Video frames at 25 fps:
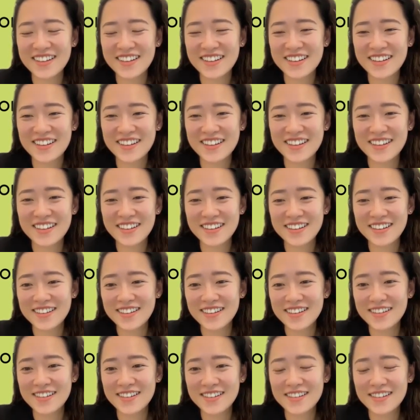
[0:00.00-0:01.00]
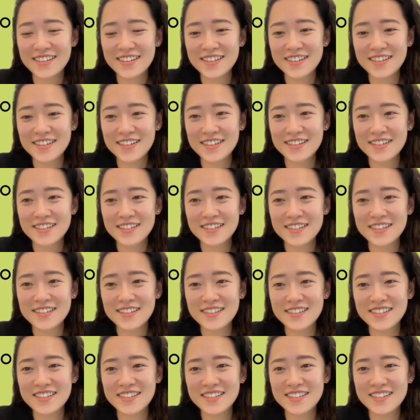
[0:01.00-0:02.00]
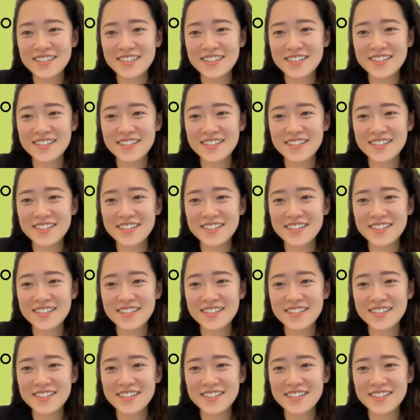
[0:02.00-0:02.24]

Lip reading: No one is speaking in this clip.